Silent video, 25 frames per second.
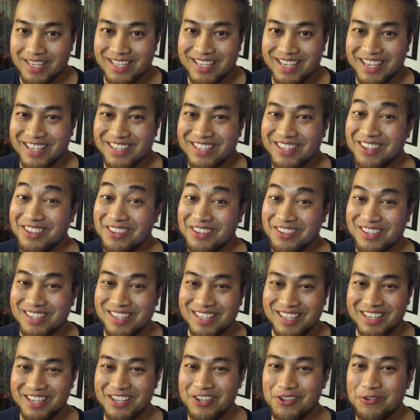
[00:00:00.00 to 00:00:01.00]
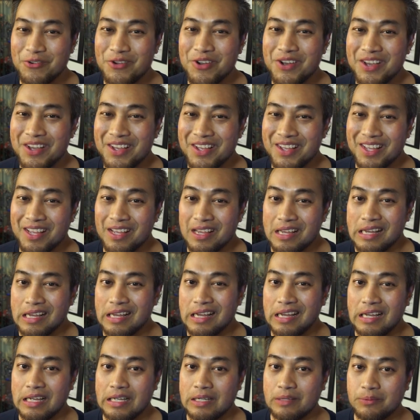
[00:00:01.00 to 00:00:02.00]
say it's good to see you,
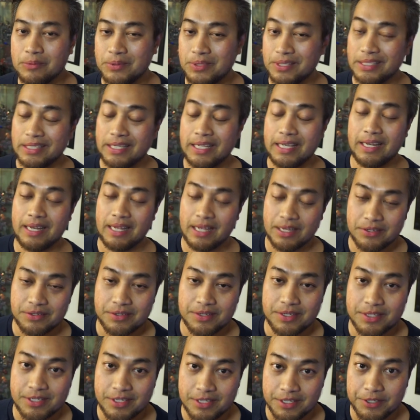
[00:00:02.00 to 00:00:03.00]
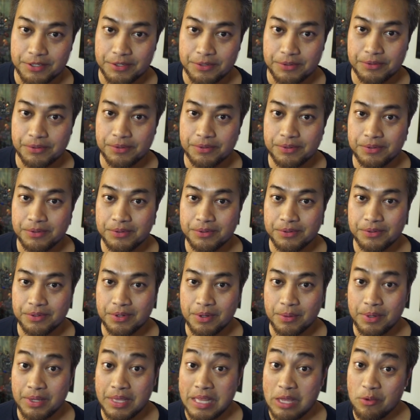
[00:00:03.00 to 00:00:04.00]
I really can't actually see you.
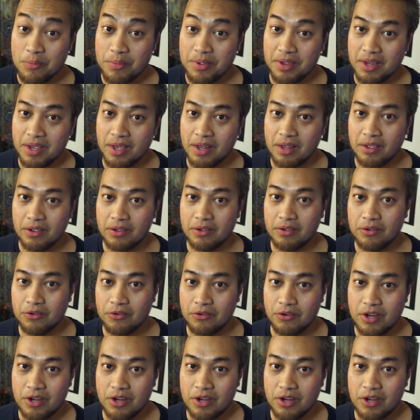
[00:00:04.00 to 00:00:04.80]
I mean, that would be kind of